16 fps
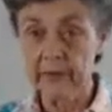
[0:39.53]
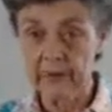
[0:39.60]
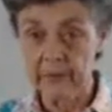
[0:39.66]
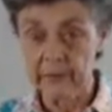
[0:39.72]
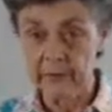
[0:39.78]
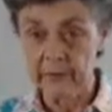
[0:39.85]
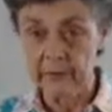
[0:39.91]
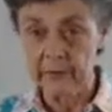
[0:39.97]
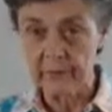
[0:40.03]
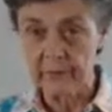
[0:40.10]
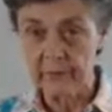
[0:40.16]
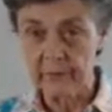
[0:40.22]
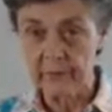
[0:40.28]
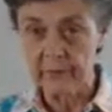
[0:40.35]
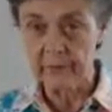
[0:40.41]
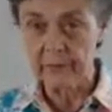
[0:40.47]
the Center for
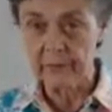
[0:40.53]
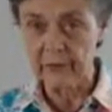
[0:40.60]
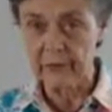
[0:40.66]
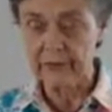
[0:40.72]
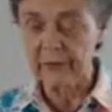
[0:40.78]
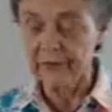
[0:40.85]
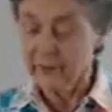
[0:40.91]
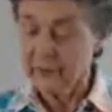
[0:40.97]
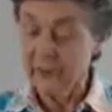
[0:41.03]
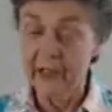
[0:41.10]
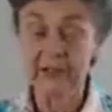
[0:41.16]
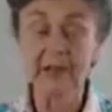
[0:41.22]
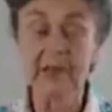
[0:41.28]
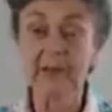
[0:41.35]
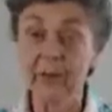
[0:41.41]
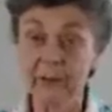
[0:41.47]
Better Bones,
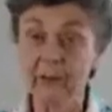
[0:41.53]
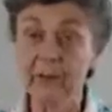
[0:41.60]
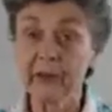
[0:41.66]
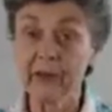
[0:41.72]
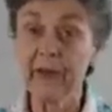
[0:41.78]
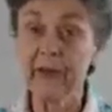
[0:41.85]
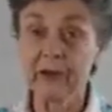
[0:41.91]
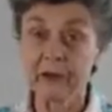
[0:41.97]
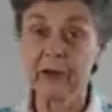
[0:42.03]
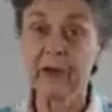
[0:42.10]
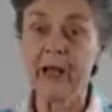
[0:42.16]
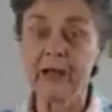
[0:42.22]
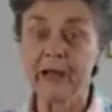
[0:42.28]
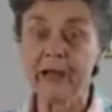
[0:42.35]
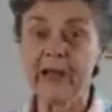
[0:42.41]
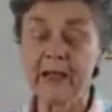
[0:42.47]
it's been really two
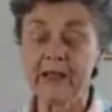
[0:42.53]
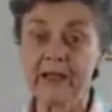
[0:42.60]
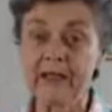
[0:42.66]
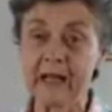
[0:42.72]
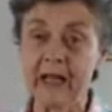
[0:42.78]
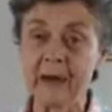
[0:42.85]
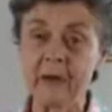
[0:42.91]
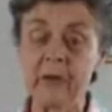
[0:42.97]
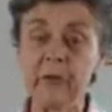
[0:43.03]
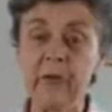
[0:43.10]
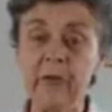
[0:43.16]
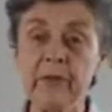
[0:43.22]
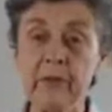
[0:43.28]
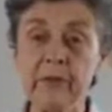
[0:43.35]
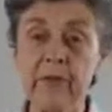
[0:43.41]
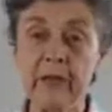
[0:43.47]
decades now that
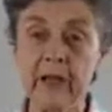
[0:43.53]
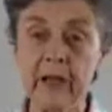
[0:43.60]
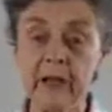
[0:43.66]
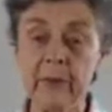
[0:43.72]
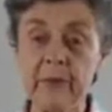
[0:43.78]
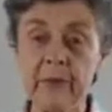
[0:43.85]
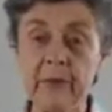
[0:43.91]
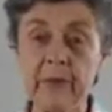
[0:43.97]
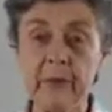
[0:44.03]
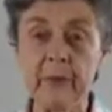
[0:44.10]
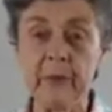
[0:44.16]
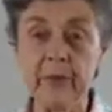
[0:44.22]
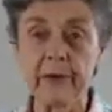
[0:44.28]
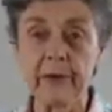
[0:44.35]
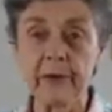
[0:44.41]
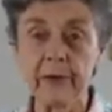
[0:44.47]
we've been developing the
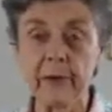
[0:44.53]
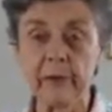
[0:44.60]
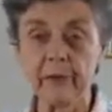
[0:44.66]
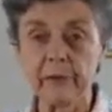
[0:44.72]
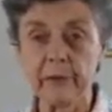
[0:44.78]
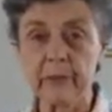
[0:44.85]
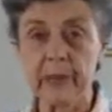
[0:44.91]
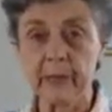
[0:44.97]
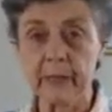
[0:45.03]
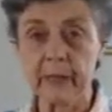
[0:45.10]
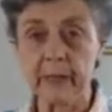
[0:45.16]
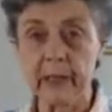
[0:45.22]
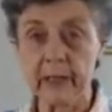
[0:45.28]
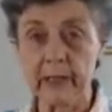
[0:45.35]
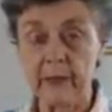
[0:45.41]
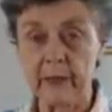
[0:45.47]
Better Bones, Better
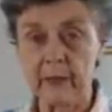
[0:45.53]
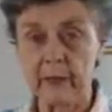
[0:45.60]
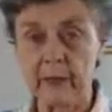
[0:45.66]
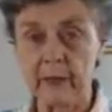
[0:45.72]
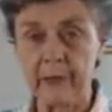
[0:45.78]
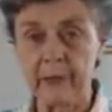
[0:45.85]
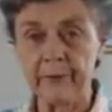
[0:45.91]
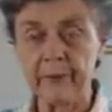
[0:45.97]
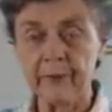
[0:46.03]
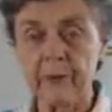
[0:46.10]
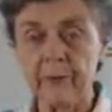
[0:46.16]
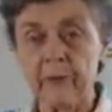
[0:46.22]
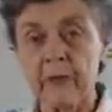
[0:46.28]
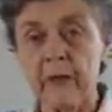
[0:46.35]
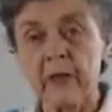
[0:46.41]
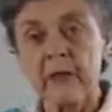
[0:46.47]
Body program.
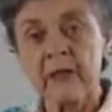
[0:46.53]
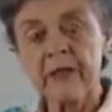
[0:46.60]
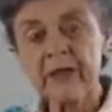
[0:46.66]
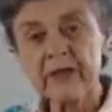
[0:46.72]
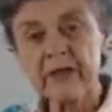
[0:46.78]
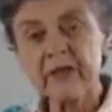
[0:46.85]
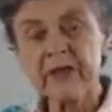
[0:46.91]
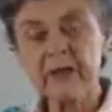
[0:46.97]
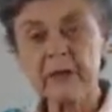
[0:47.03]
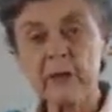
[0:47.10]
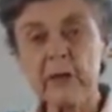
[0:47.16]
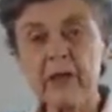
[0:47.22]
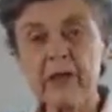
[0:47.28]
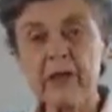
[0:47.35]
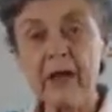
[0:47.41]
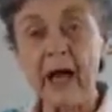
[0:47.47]
This is the
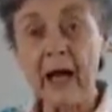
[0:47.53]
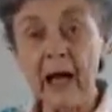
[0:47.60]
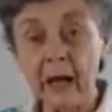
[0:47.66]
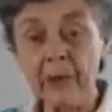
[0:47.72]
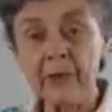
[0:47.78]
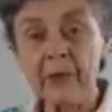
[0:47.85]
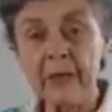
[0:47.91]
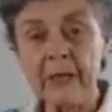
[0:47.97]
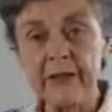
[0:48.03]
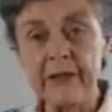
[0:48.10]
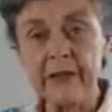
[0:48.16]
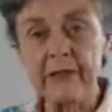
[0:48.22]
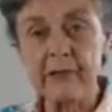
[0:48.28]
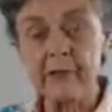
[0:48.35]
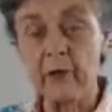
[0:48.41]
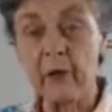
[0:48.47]
most
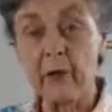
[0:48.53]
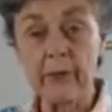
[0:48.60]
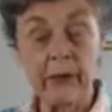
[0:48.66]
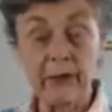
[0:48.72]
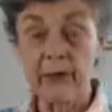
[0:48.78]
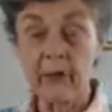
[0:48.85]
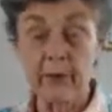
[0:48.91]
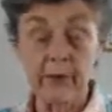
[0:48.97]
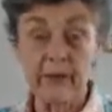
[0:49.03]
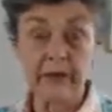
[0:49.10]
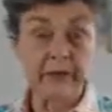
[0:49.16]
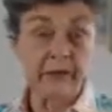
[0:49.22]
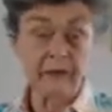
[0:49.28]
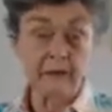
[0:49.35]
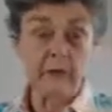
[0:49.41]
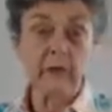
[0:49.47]
comprehensive program that there
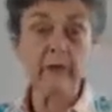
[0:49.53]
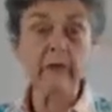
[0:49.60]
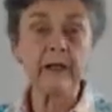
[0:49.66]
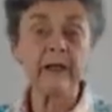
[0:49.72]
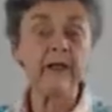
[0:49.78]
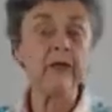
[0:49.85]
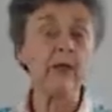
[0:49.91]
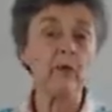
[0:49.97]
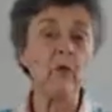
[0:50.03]
is really in the